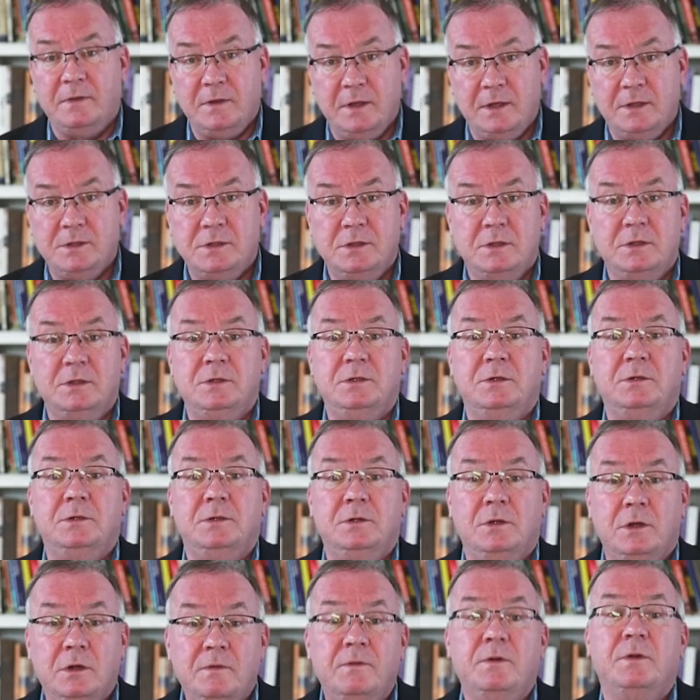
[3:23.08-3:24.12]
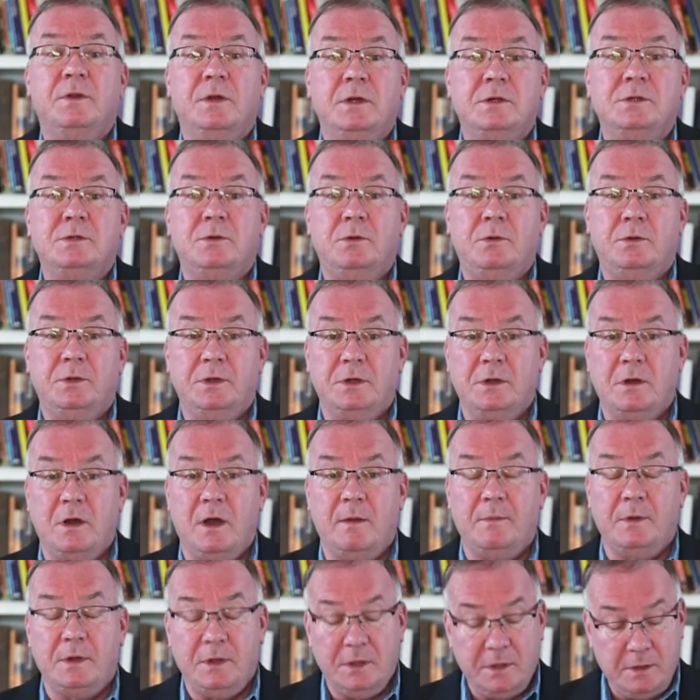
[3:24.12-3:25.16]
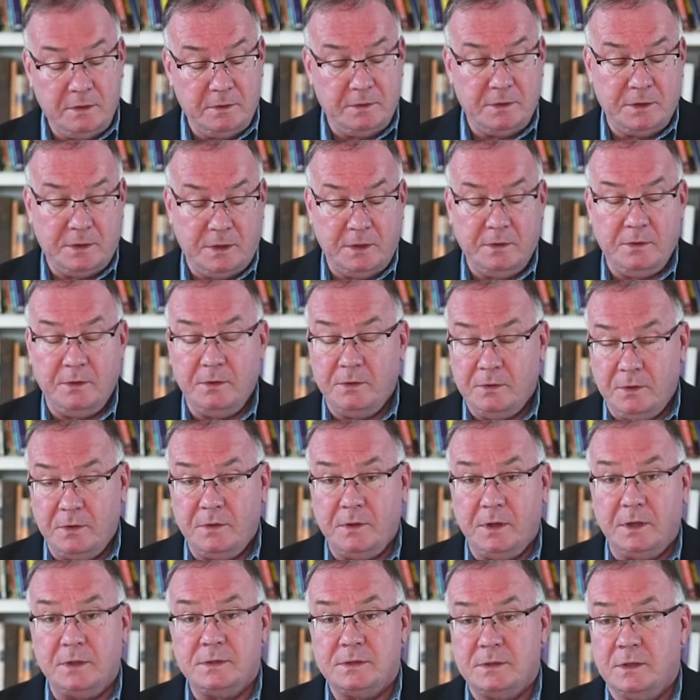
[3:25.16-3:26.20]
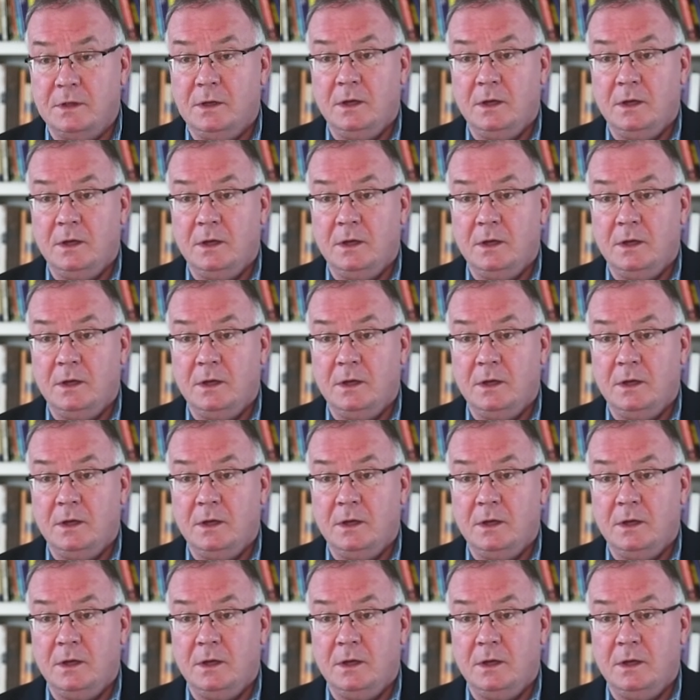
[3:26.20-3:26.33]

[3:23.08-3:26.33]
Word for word: things you can do to look for things you hold in common. And here, here are the things.